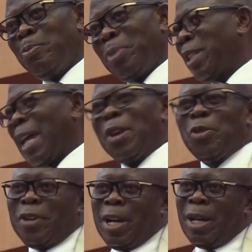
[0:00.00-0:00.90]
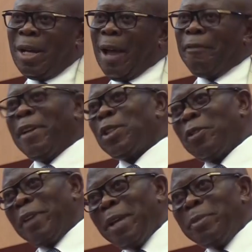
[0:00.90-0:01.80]
preside over affairs
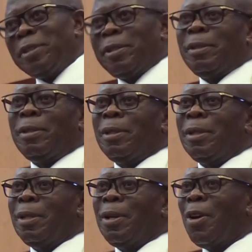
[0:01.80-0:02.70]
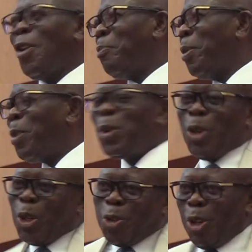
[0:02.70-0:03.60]
of enemies or people you
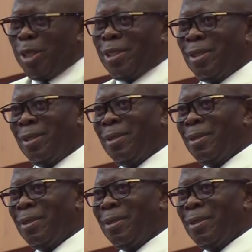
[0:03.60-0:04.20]
don't trust?